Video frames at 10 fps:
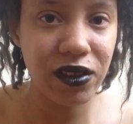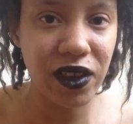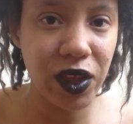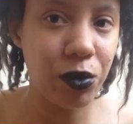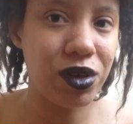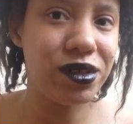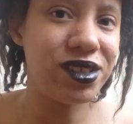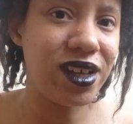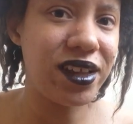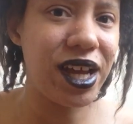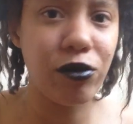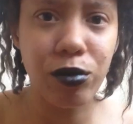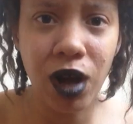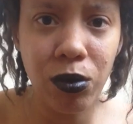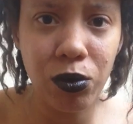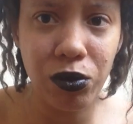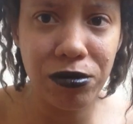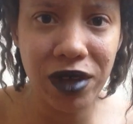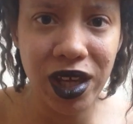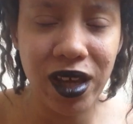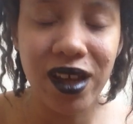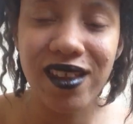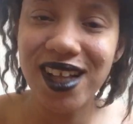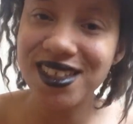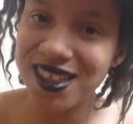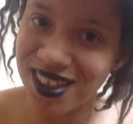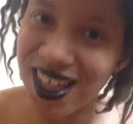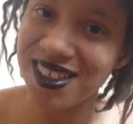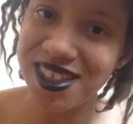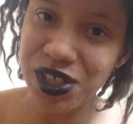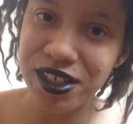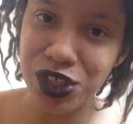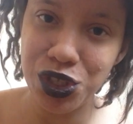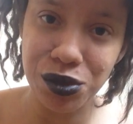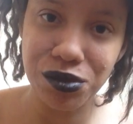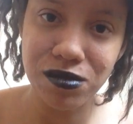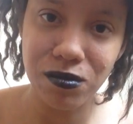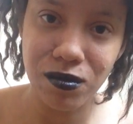then they want to decide they have a problem with me. That's their issue.